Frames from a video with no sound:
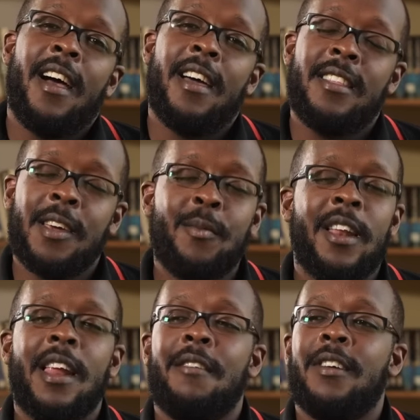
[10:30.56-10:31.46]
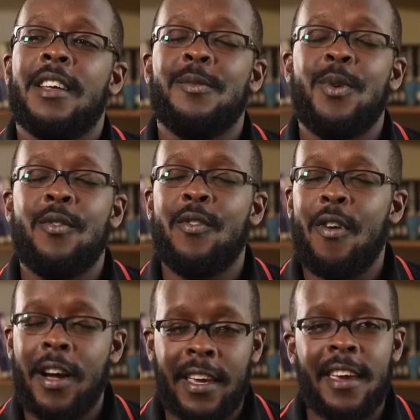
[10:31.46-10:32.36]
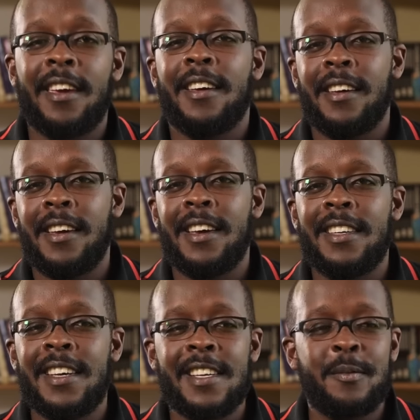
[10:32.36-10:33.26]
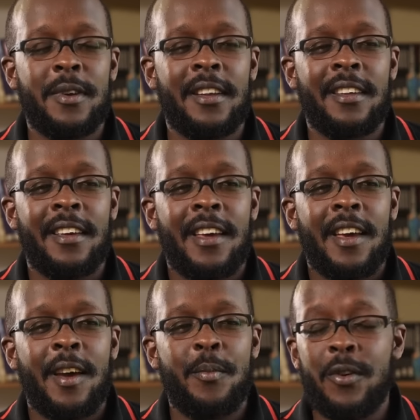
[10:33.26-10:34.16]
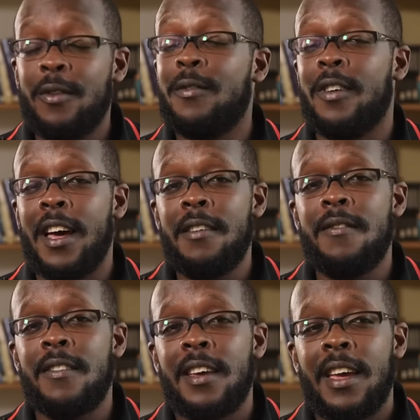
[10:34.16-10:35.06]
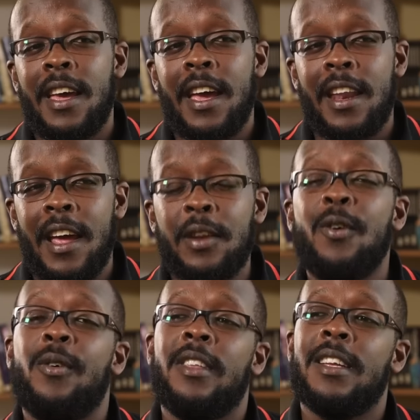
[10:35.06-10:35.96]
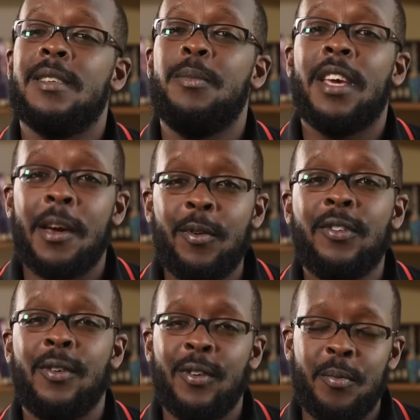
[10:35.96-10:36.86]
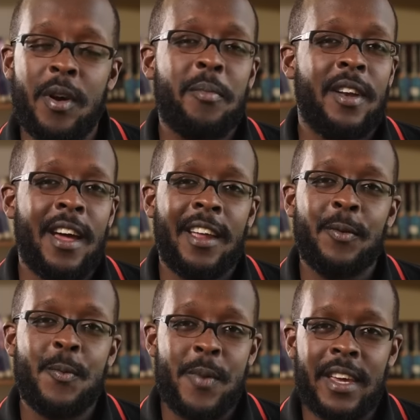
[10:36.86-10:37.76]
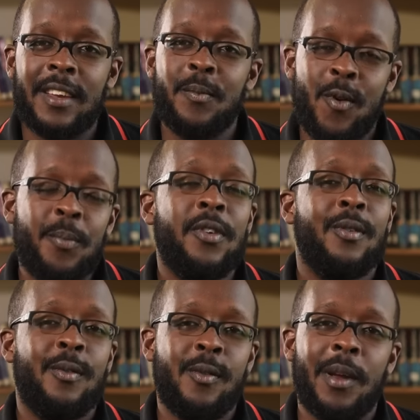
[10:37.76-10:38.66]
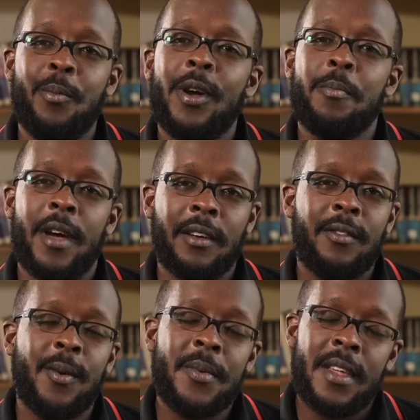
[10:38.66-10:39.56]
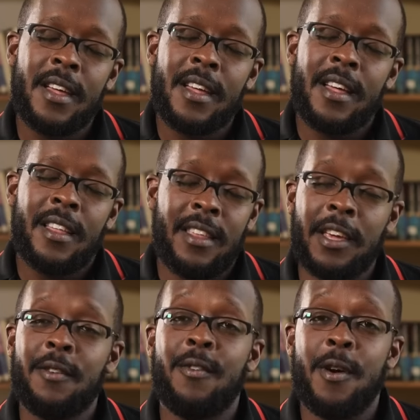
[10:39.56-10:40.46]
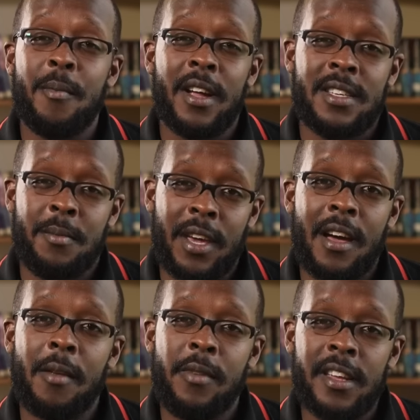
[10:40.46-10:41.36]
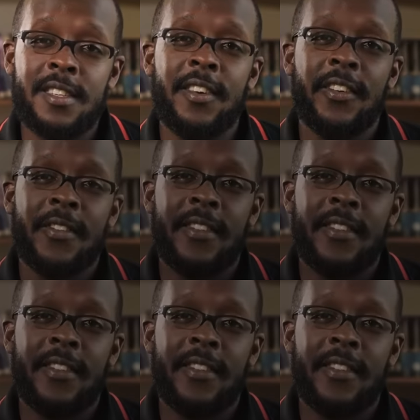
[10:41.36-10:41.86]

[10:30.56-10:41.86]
I think my life has been rocking. It has been a beautiful life, and I know that being able to go to Pepperdine will make it more beautiful and more impactful. Thank you very much, and may God bless you.